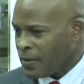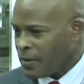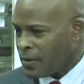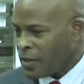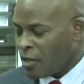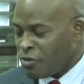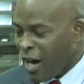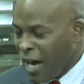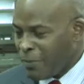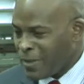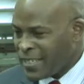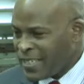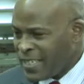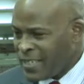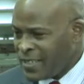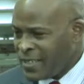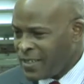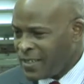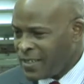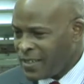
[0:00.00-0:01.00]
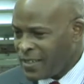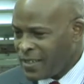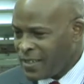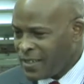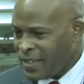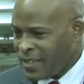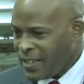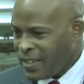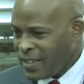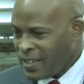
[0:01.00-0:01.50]
Corruption
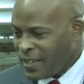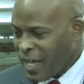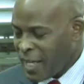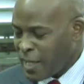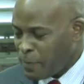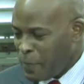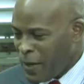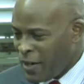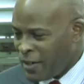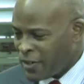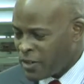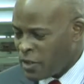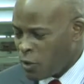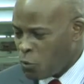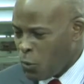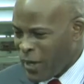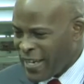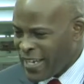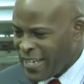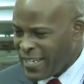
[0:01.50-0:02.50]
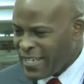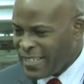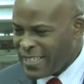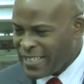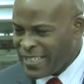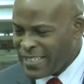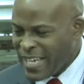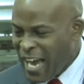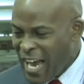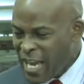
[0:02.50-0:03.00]
and spiritual
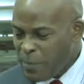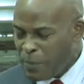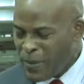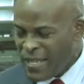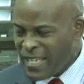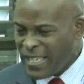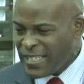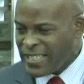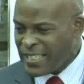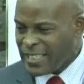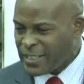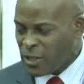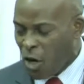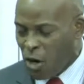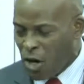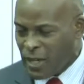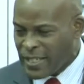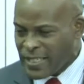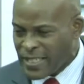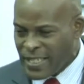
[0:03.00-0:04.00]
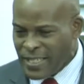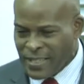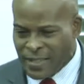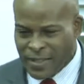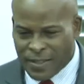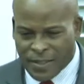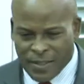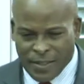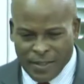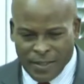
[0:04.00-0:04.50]
wickedness in high places
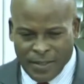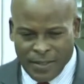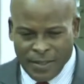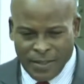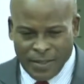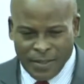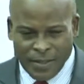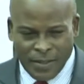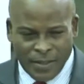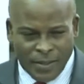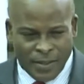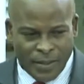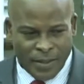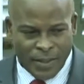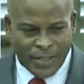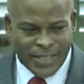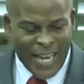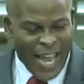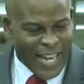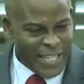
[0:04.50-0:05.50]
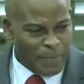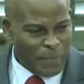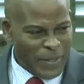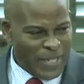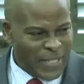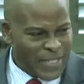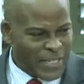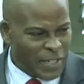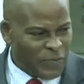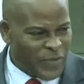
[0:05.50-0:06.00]
costing the
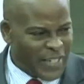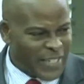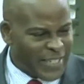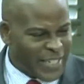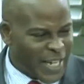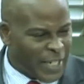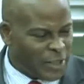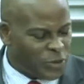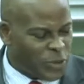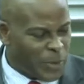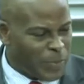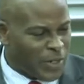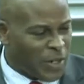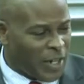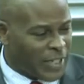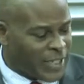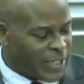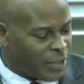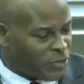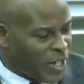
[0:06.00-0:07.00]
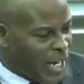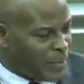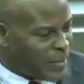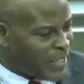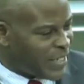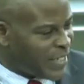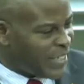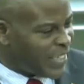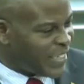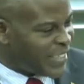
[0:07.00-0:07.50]
taxpayers of this country, because
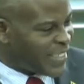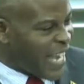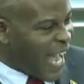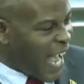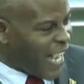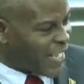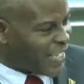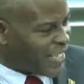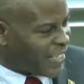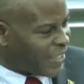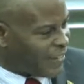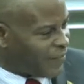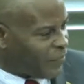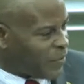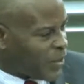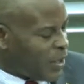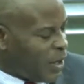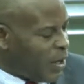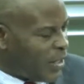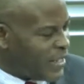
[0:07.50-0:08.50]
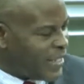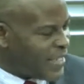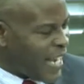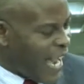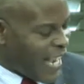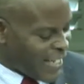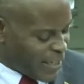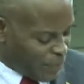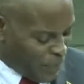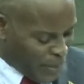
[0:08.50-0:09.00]
corruption is a tax on the
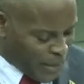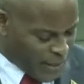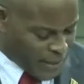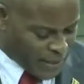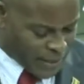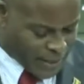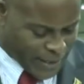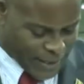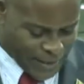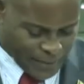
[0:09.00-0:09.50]
taxpayers.